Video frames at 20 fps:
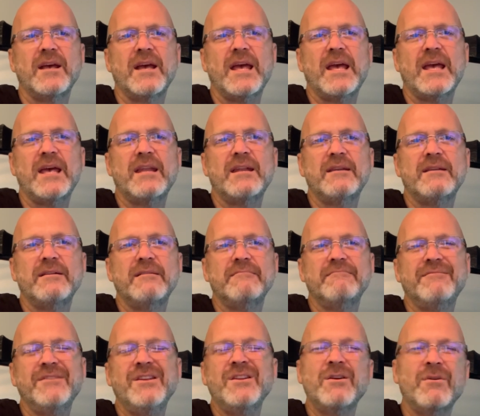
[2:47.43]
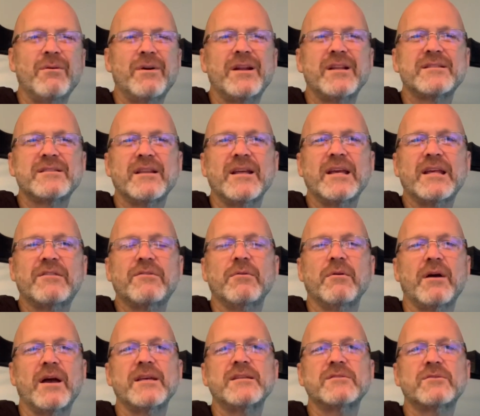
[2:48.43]
and you know what it's like through
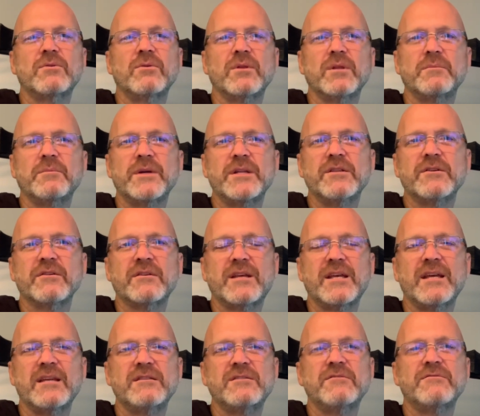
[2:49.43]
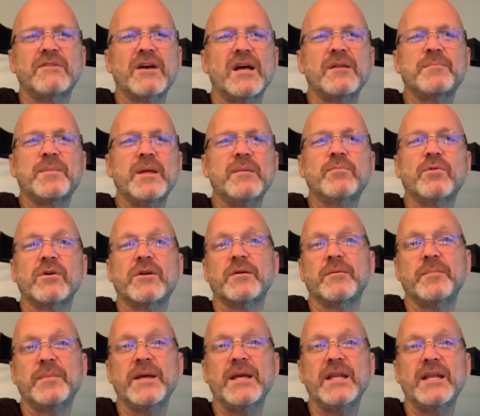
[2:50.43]
high school and when you're kids, you've got people
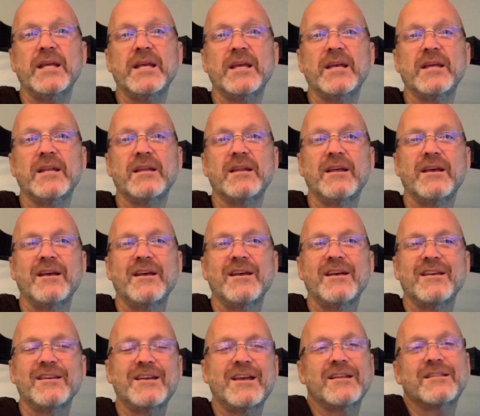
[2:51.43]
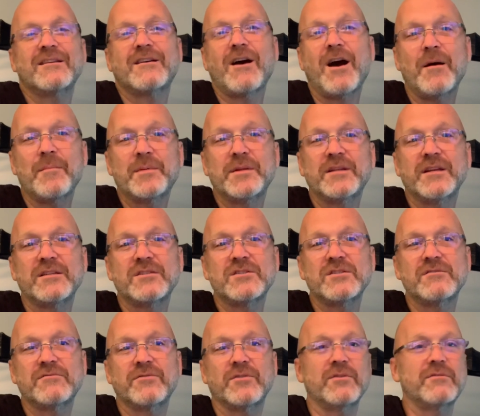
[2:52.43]
competing and you got the
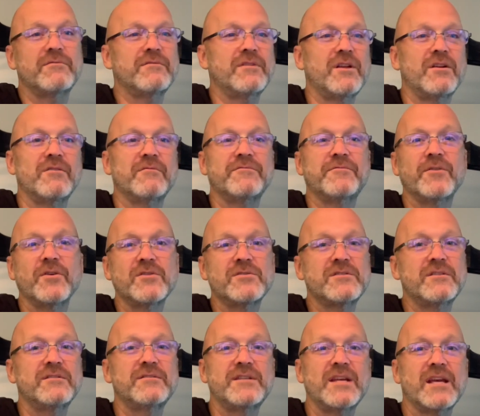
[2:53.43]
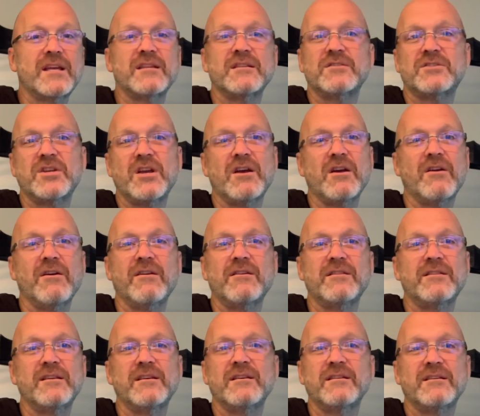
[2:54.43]
competitions for, you know, first and second chair
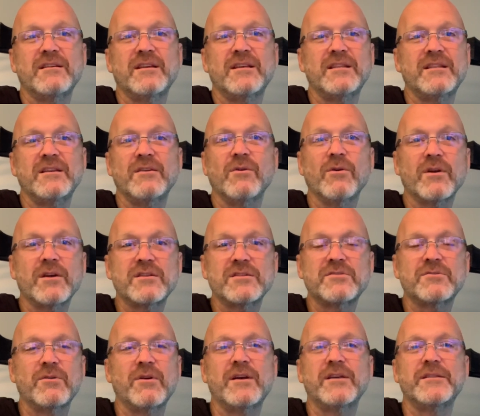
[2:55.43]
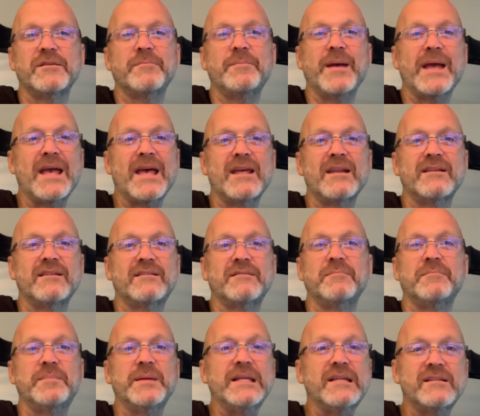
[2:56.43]
in the, in the orchestra and the band to
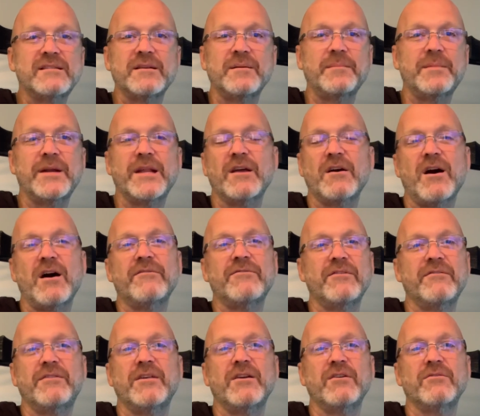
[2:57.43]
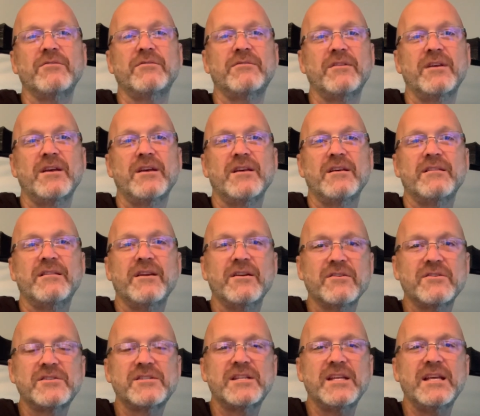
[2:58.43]
beat somebody off of their, their
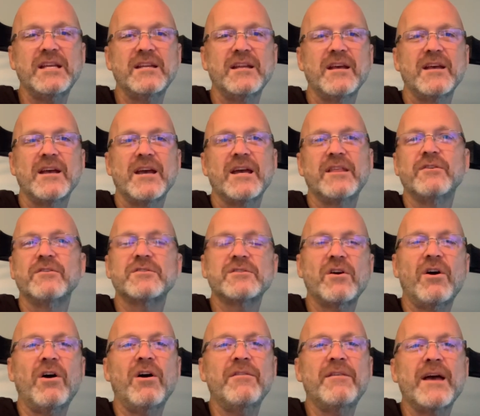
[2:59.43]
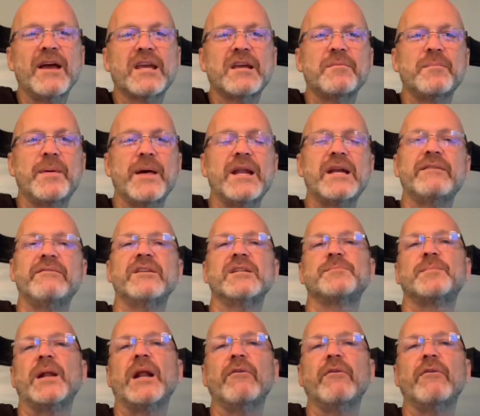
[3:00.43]
seat. And there's all that competitiveness. But I